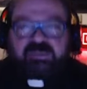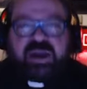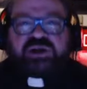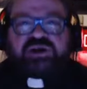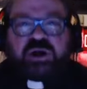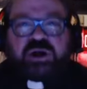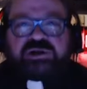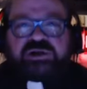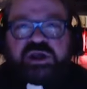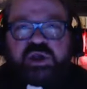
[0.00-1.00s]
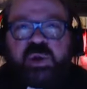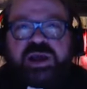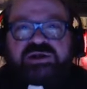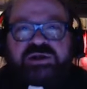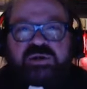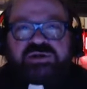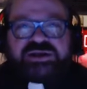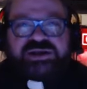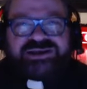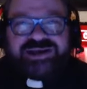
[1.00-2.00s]
My church, the
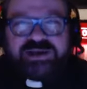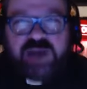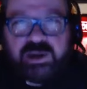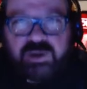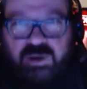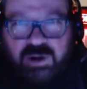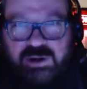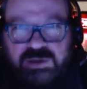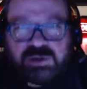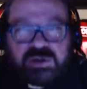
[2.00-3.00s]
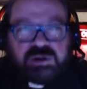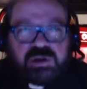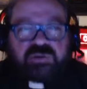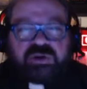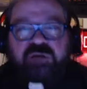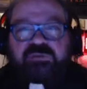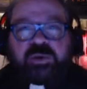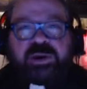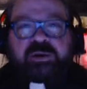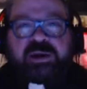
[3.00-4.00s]
usocc.org. Go there if
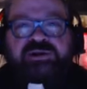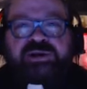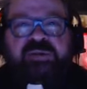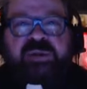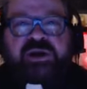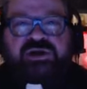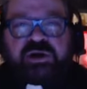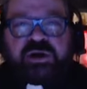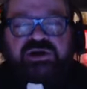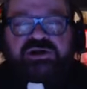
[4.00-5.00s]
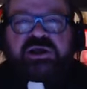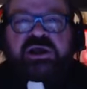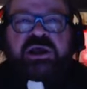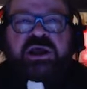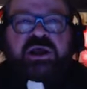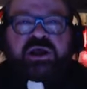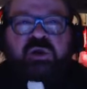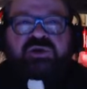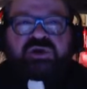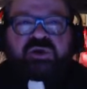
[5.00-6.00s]
you're interested in my church.
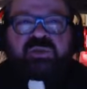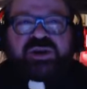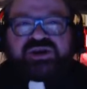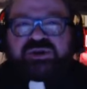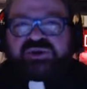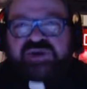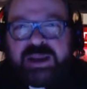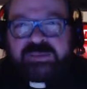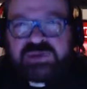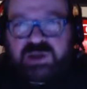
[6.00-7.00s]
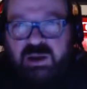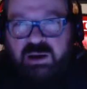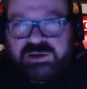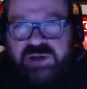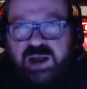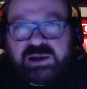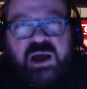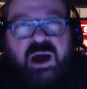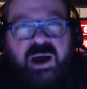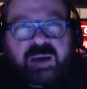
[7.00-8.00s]
Go to
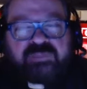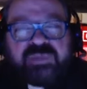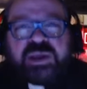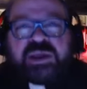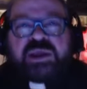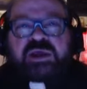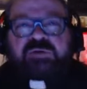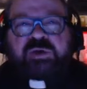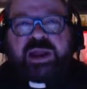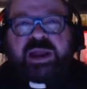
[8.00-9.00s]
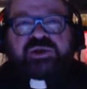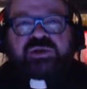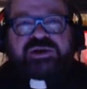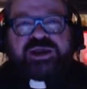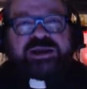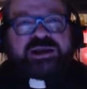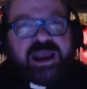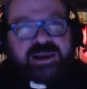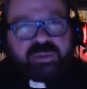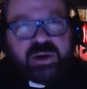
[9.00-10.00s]
bishopjameslong.com if you'd like to attend
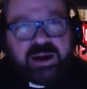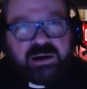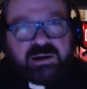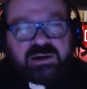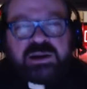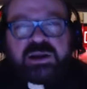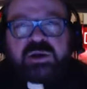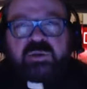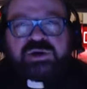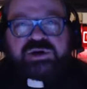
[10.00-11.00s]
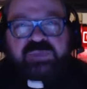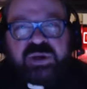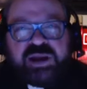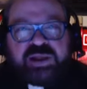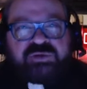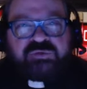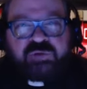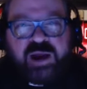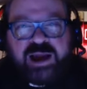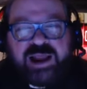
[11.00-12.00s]
night prayer, which is Monday through
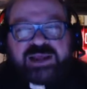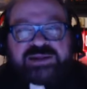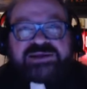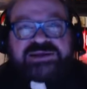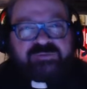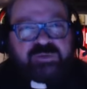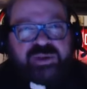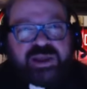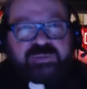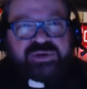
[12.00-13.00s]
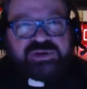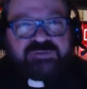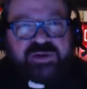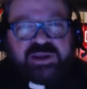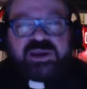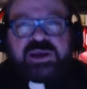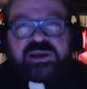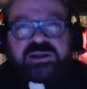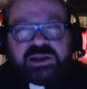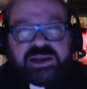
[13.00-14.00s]
Friday at 7 p.m. Pacific.
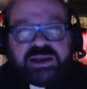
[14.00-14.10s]
The